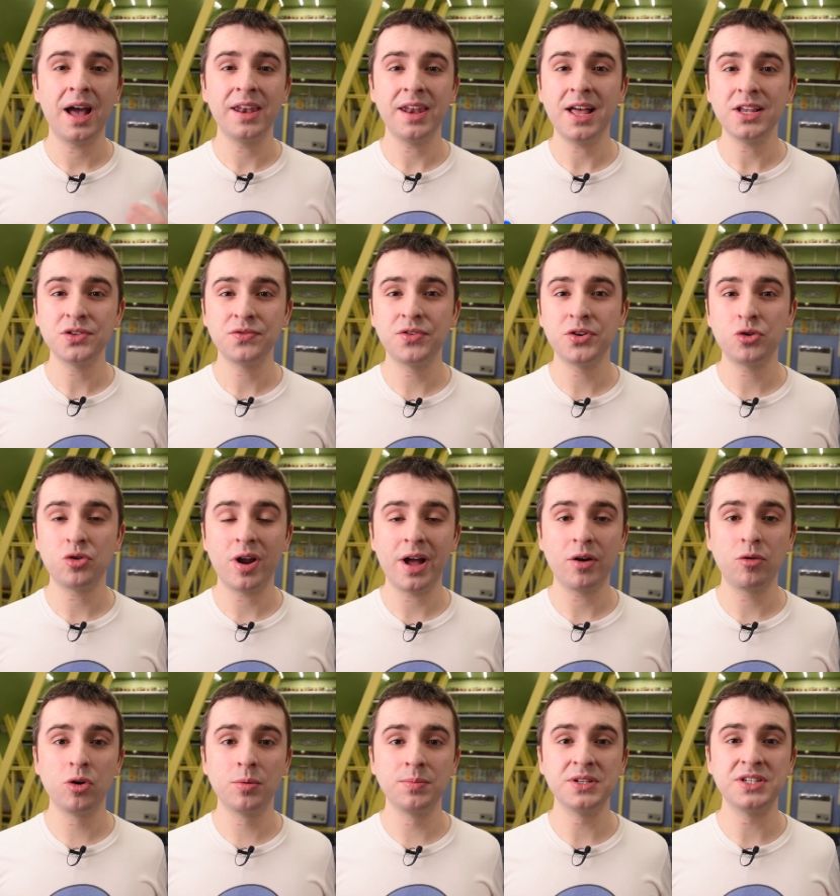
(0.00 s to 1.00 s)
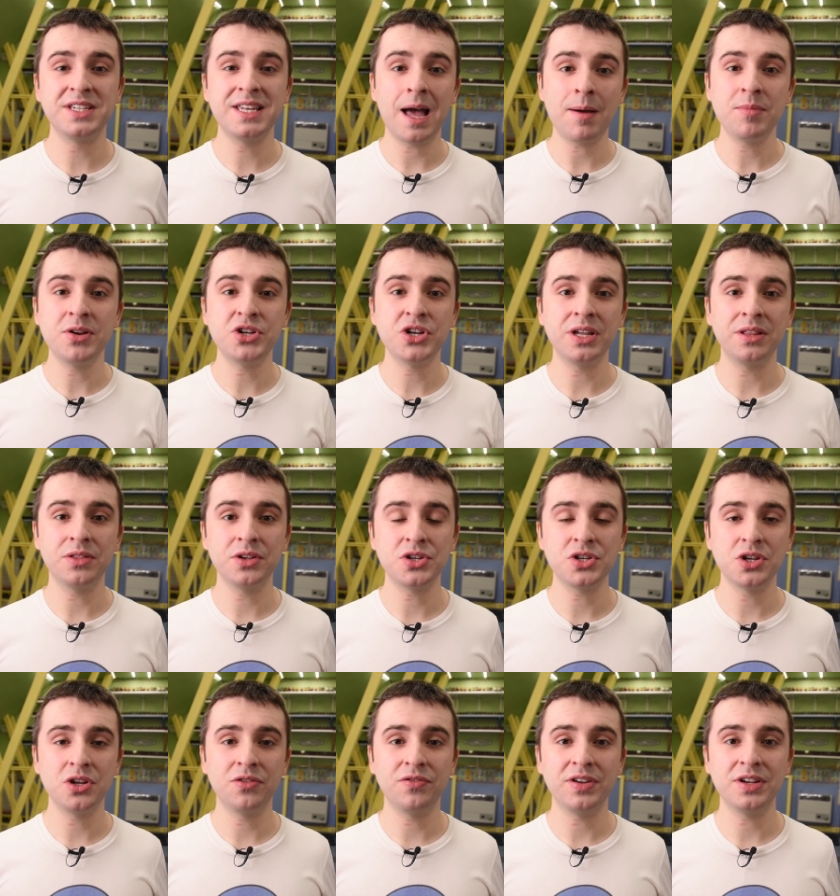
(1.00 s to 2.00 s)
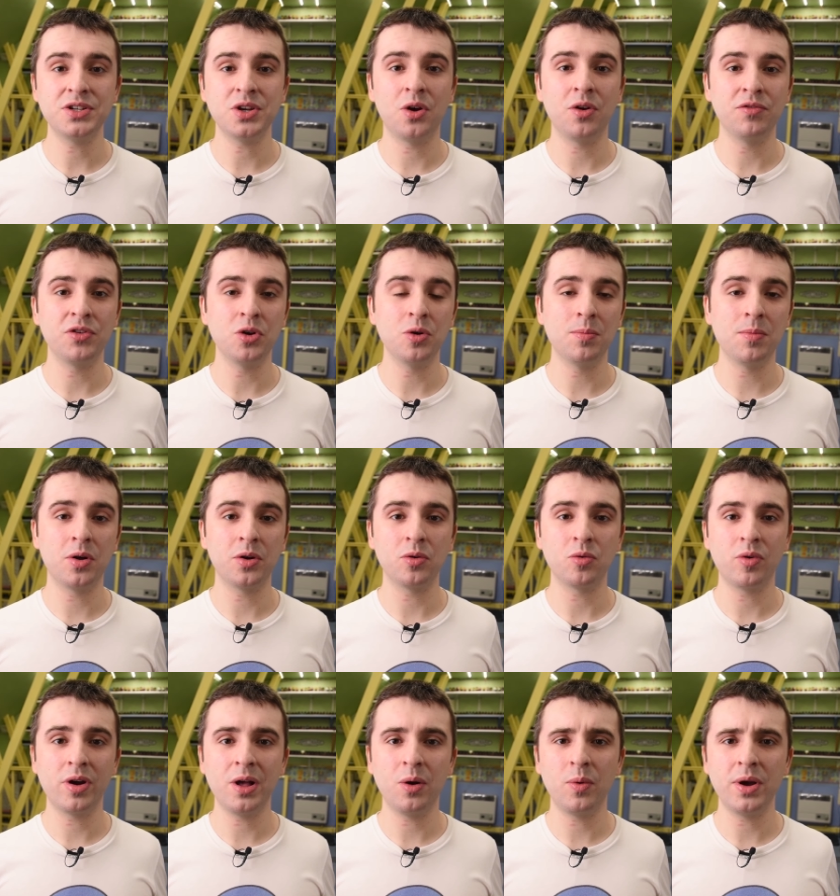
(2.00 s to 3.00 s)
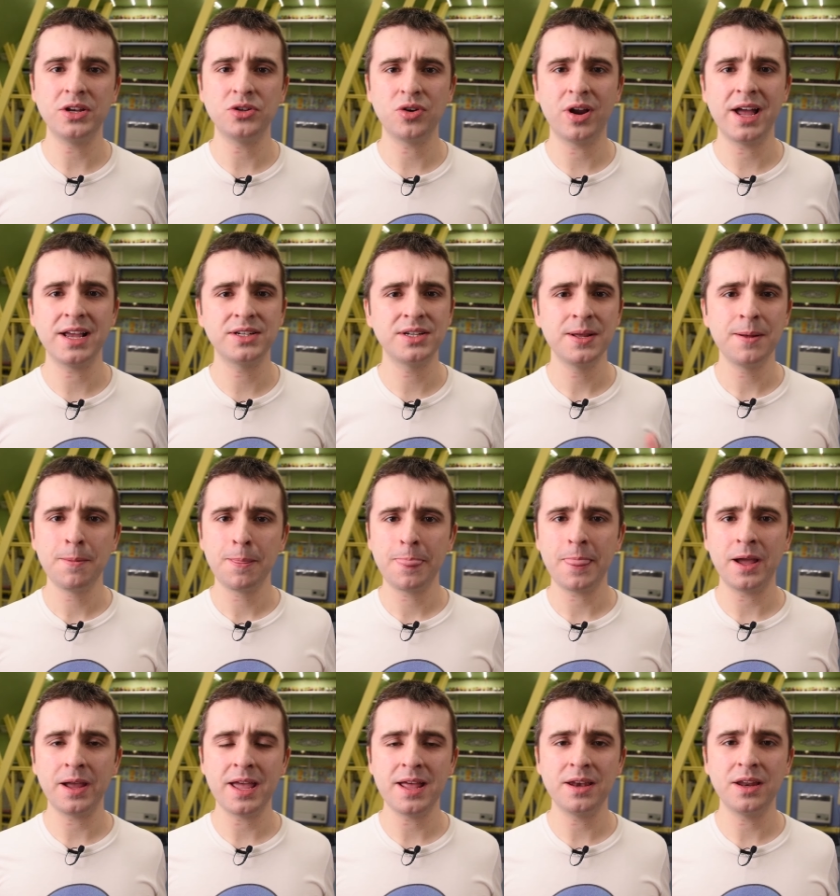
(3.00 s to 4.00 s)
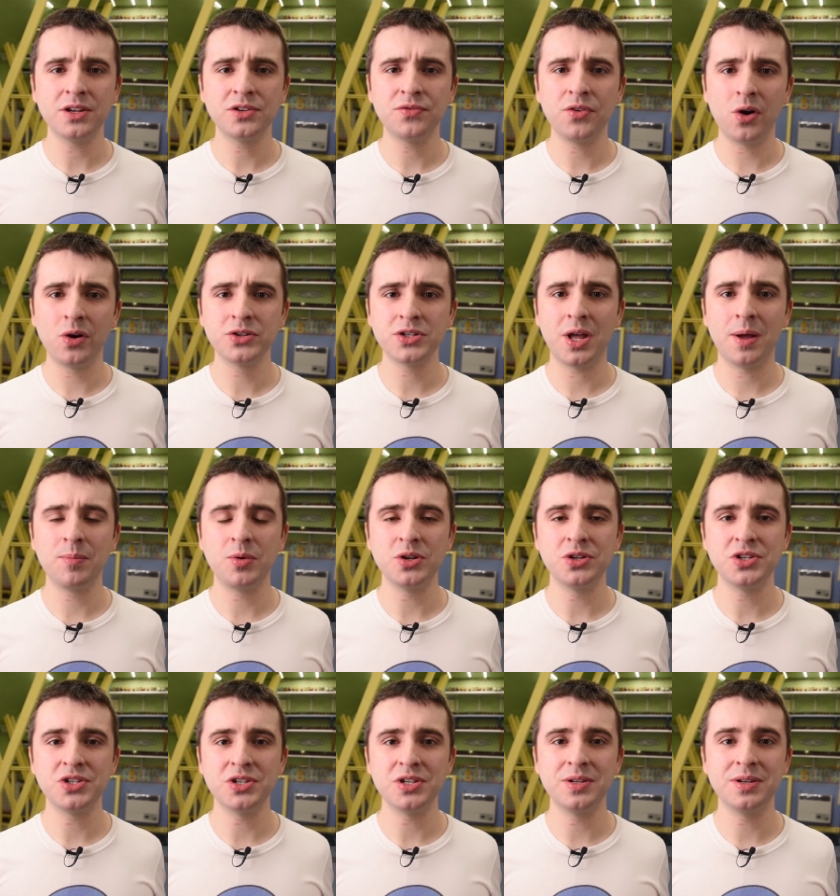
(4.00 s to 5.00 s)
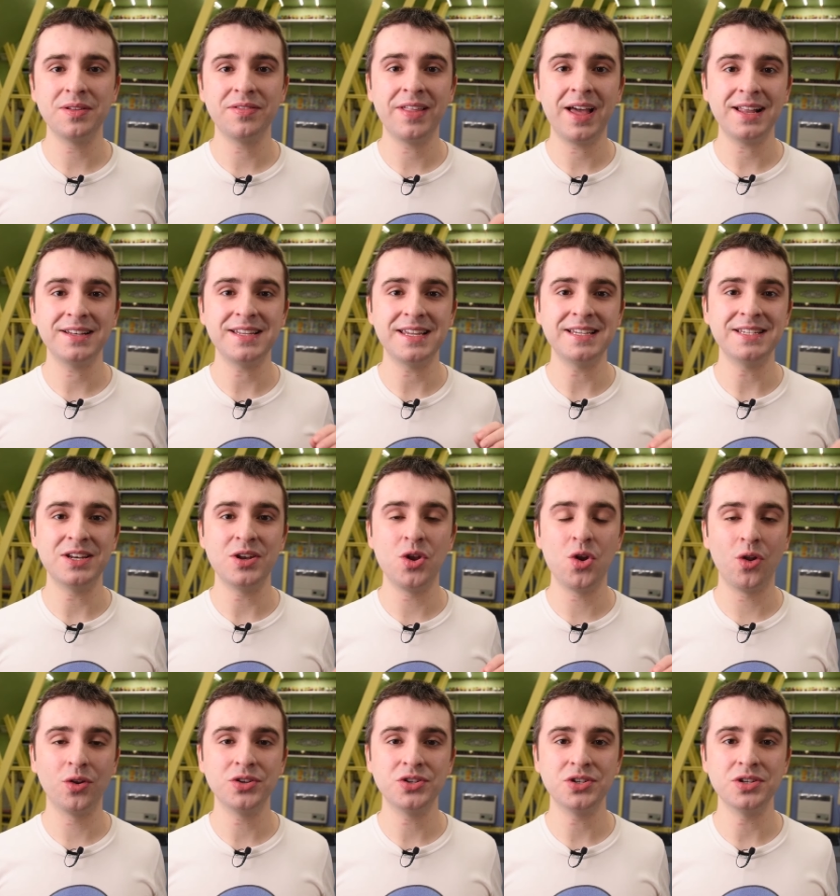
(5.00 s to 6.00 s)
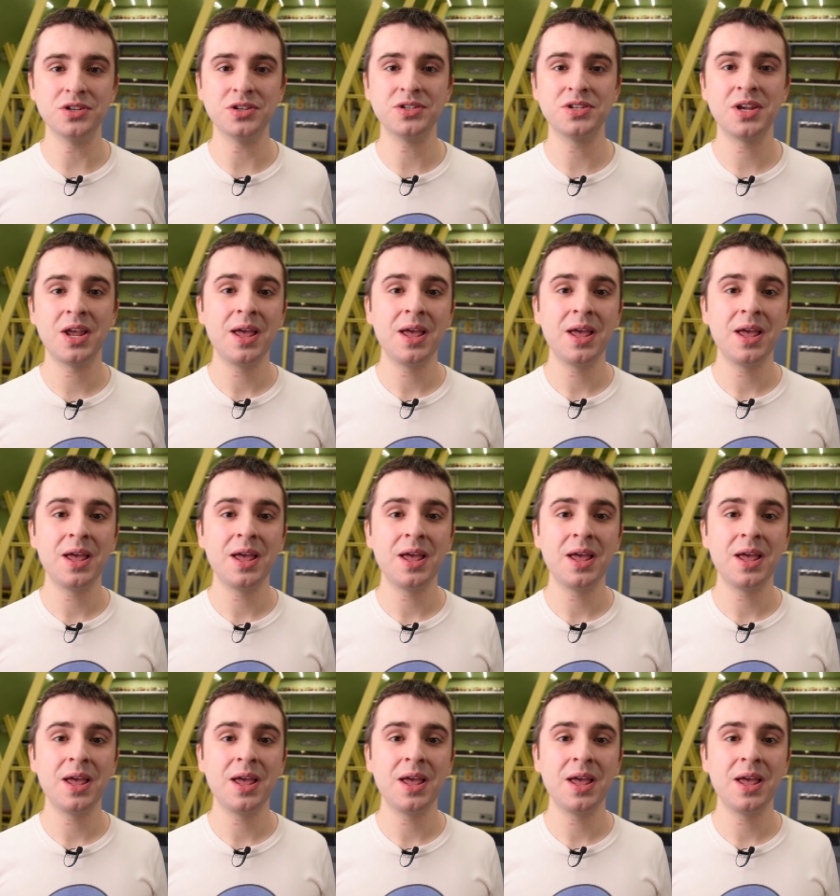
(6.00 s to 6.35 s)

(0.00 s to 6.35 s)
And as for track rubbers damaging the surface of your model railway tracks, again, as far as I'm concerned, that is nonsense.